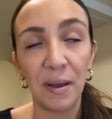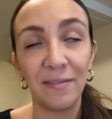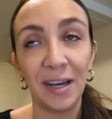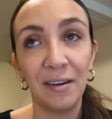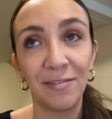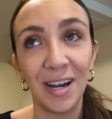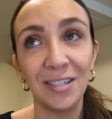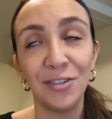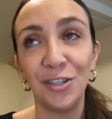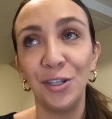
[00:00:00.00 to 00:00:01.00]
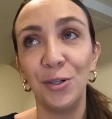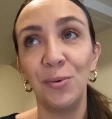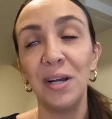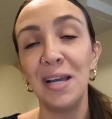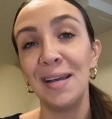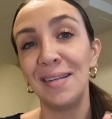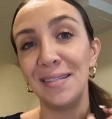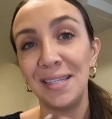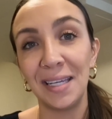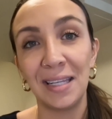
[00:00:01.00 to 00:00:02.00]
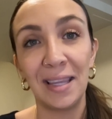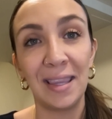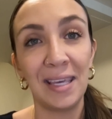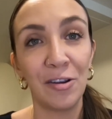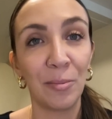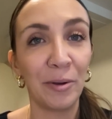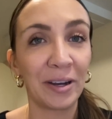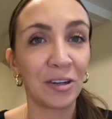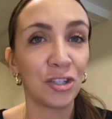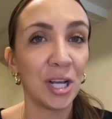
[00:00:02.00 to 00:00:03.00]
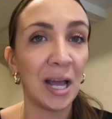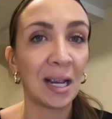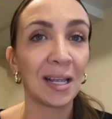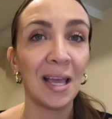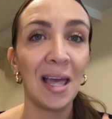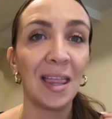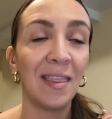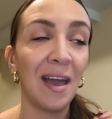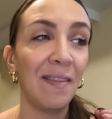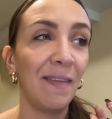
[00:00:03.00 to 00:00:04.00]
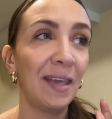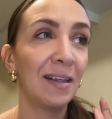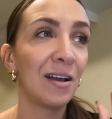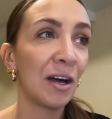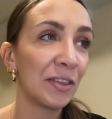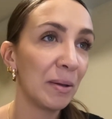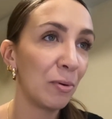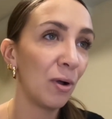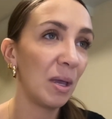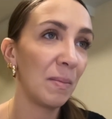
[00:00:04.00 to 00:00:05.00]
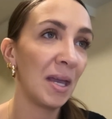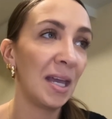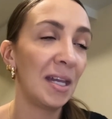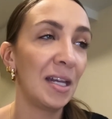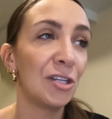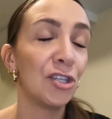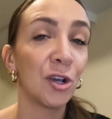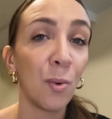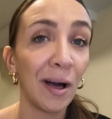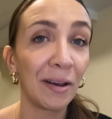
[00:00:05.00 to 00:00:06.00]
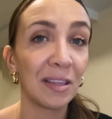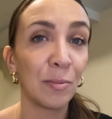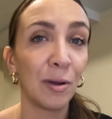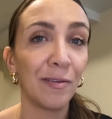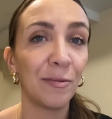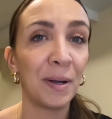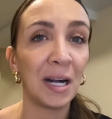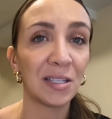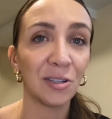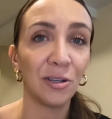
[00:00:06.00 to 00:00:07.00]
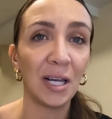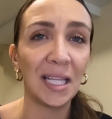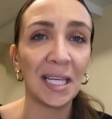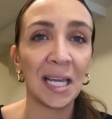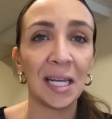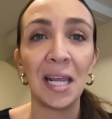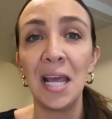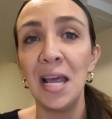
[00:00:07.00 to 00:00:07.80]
I've had friends who did the criminal record check, then they got the appointment and it took a while to get the appointment with the apostille, and then